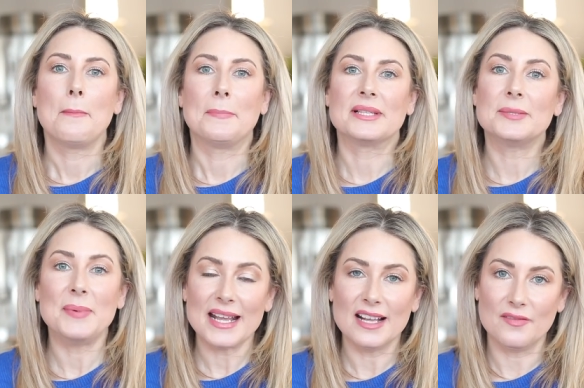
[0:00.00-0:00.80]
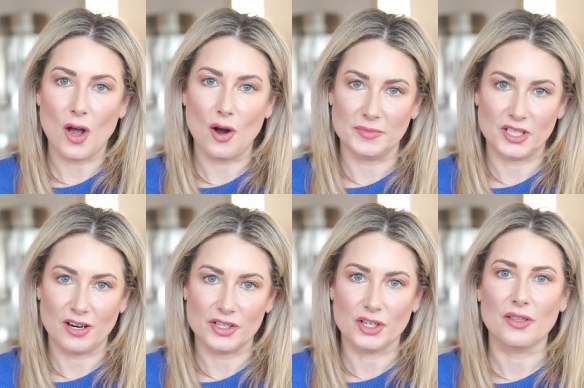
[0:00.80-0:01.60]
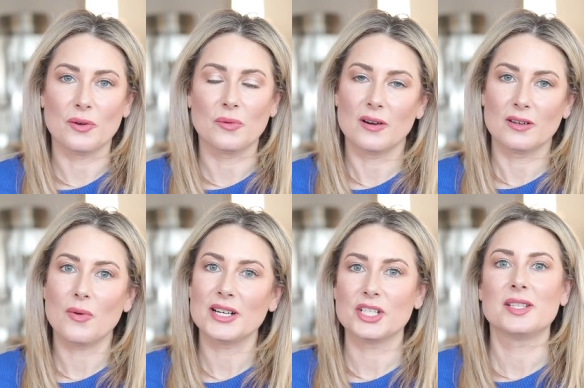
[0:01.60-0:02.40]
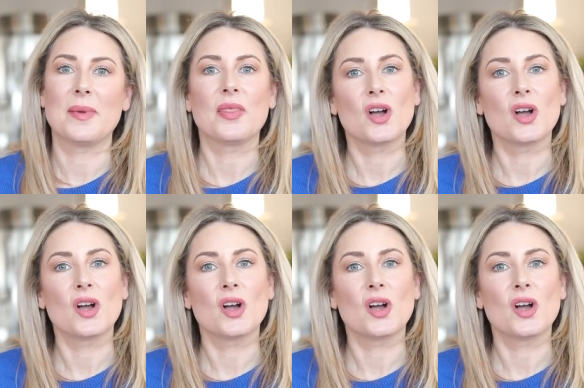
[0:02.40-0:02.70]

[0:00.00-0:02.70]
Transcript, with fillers: But speaking of the home charger, there were questions about the